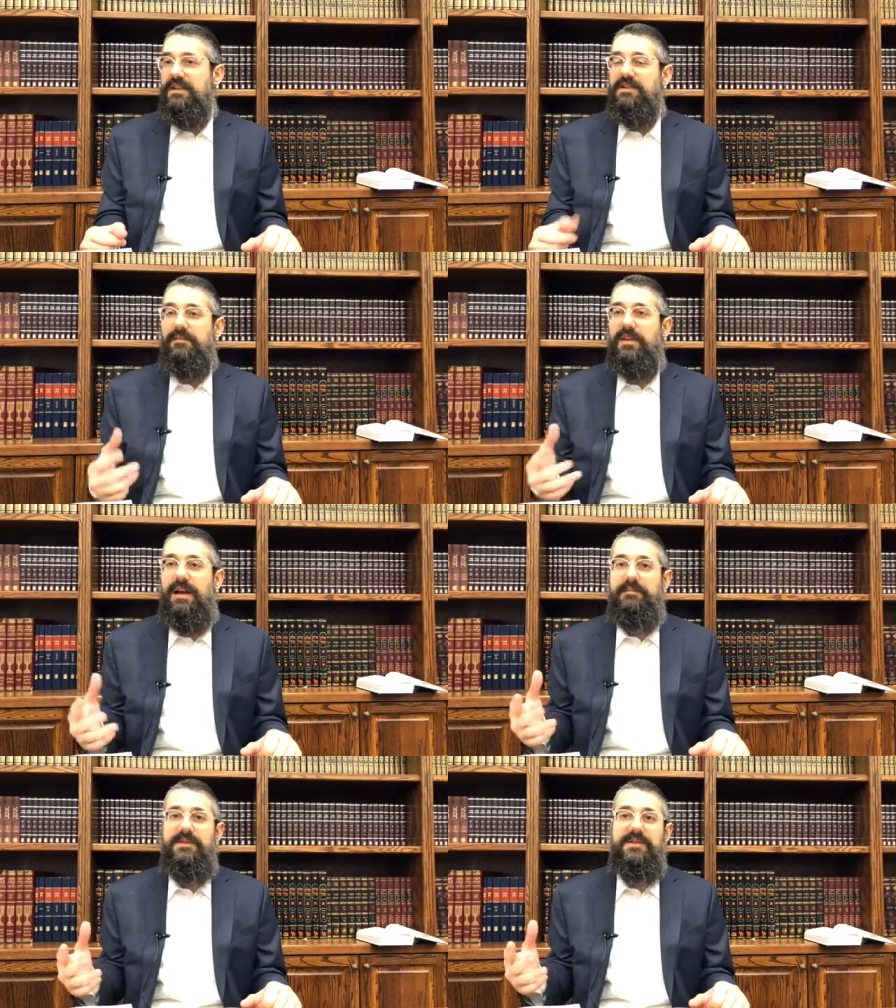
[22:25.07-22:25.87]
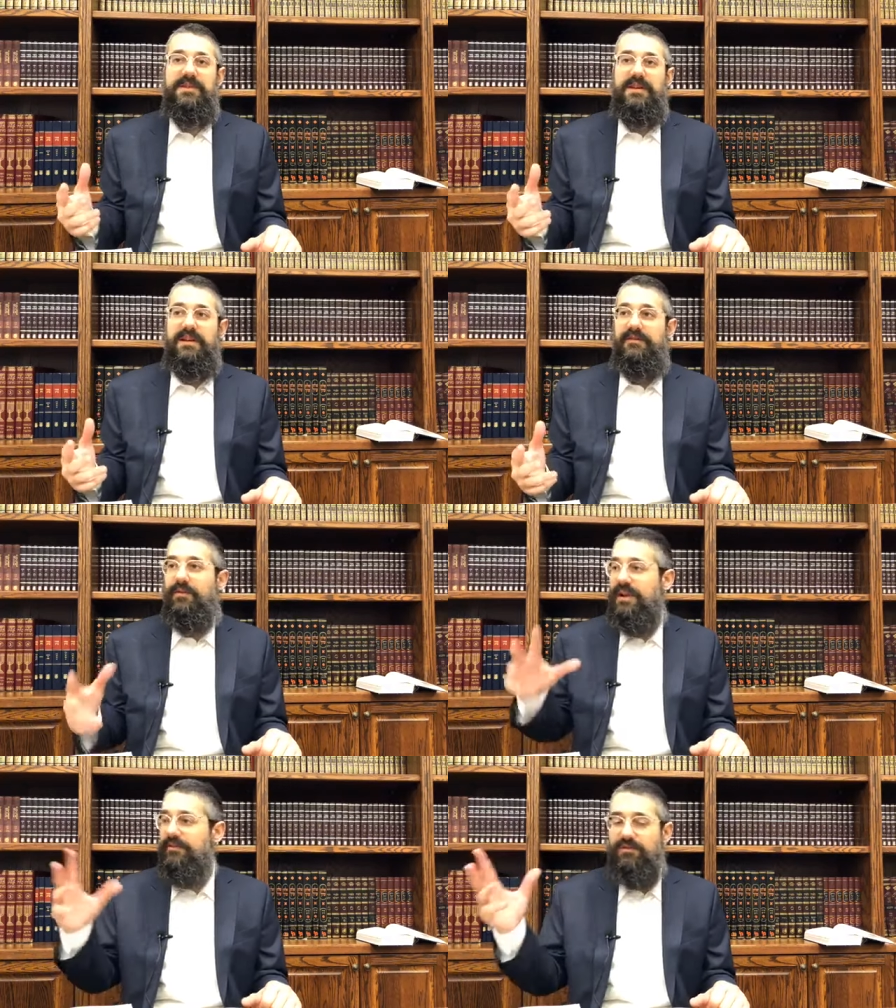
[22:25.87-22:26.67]
Sometimes, for
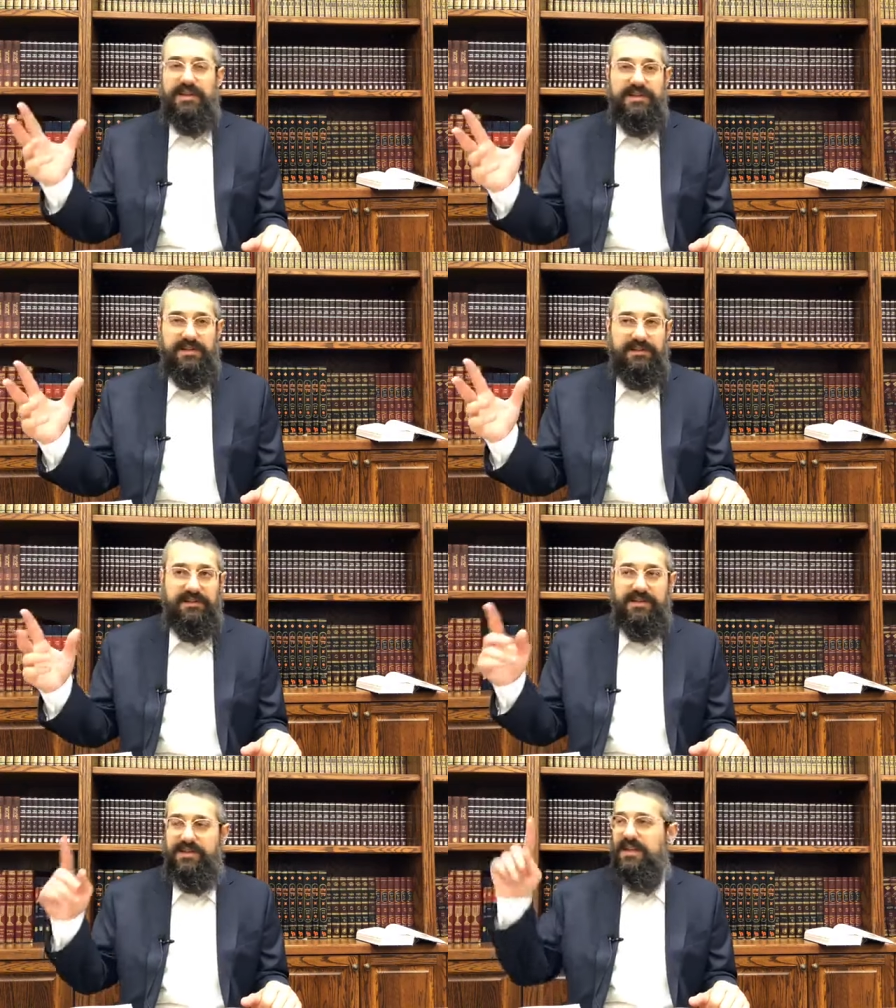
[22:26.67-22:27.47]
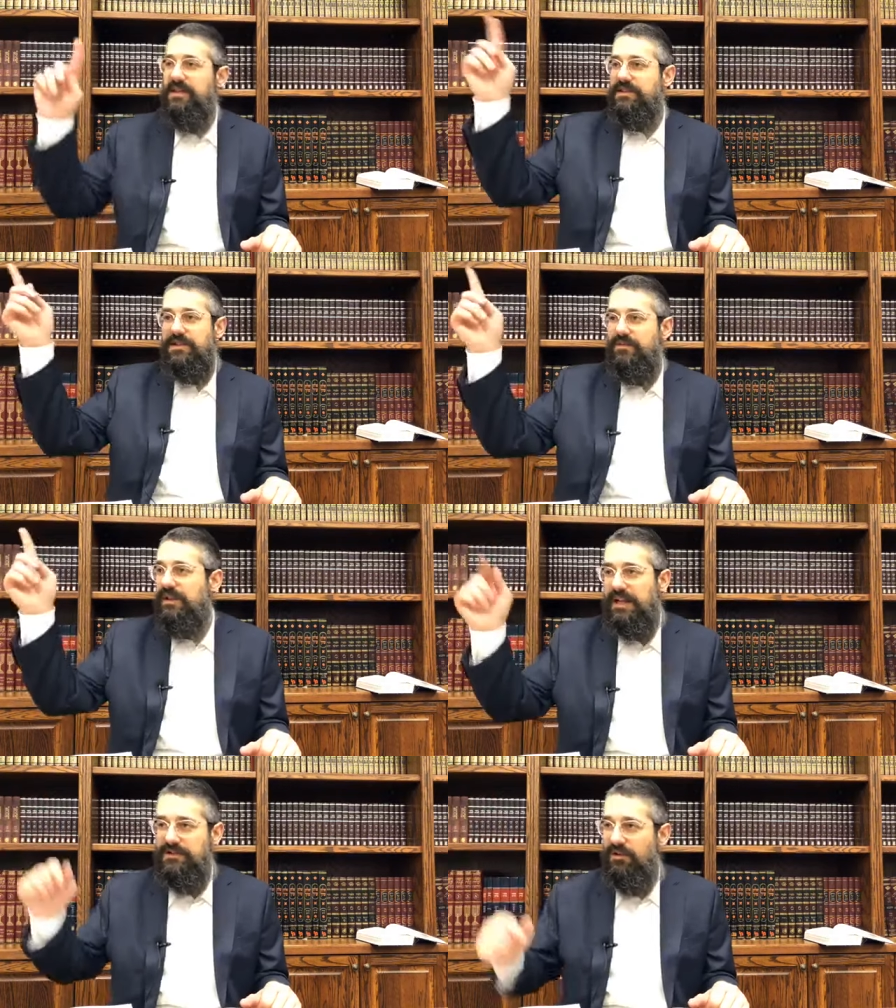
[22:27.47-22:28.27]
whatever reason, the cities, the street
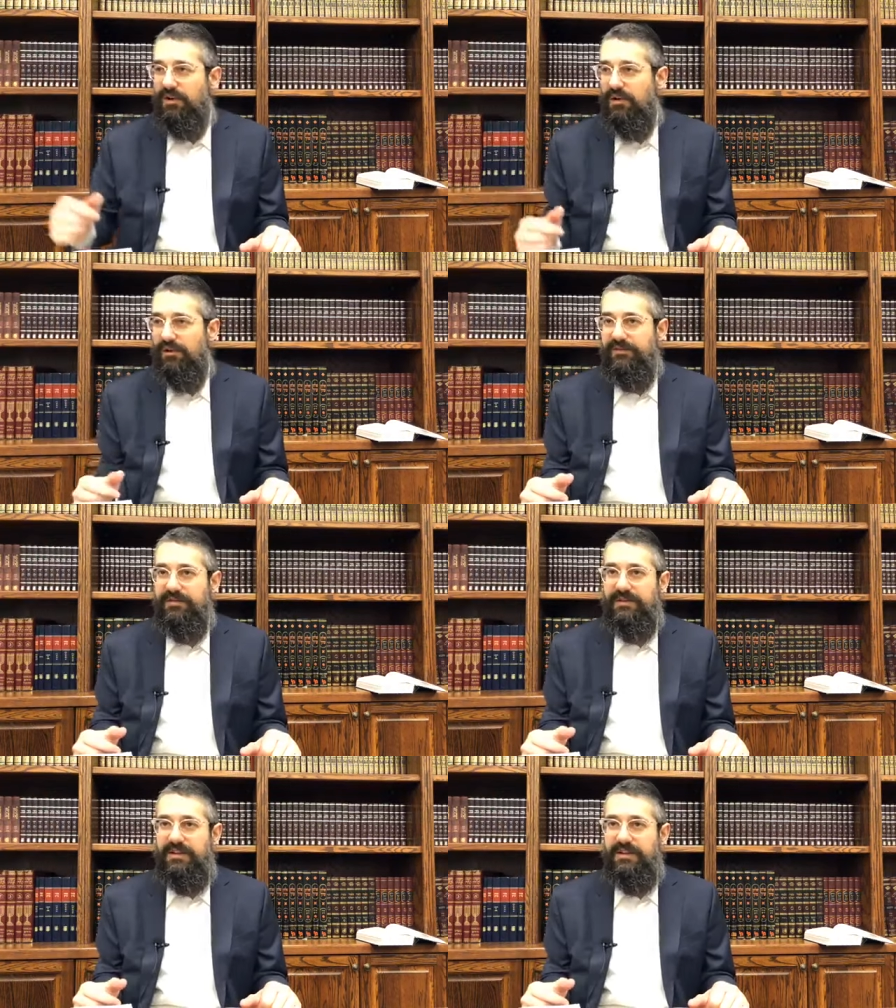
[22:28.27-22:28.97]
lights don't go off.